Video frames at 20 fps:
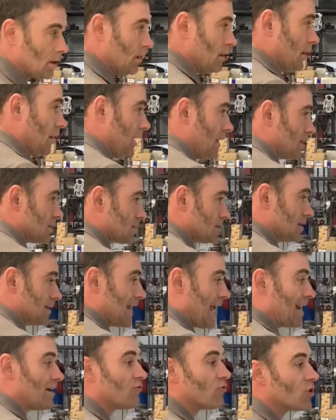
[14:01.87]
is
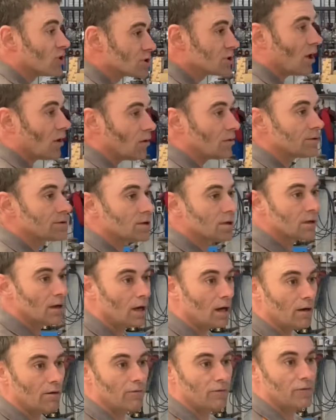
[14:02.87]
the end result
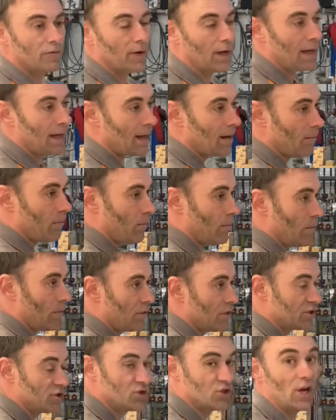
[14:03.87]
of um,
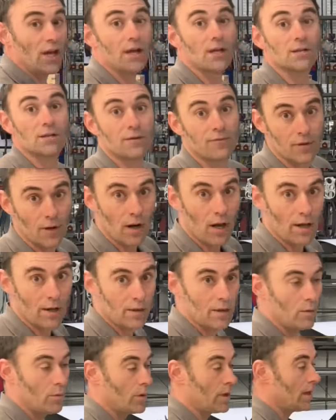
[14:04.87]
the jigs, if you like,
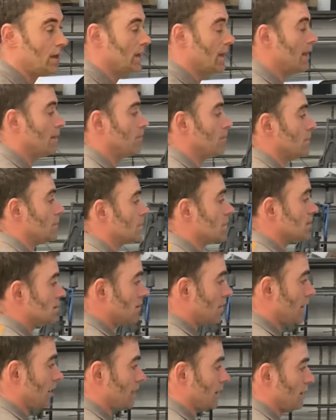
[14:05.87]
that we um,
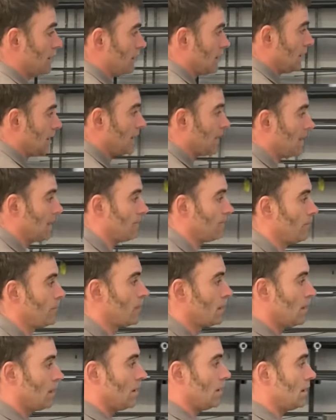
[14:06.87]
design um,
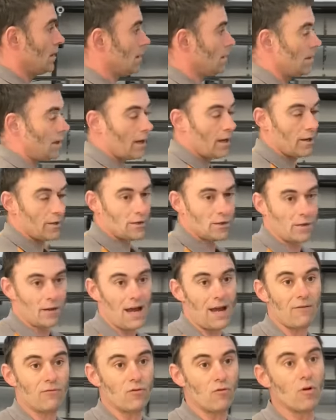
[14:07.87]
uh, to
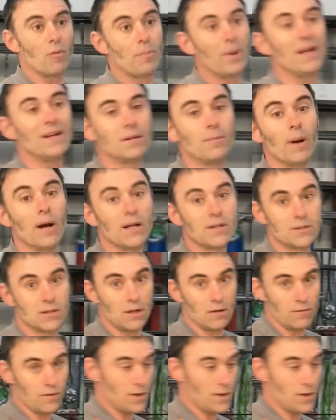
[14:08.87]
have the repeatability of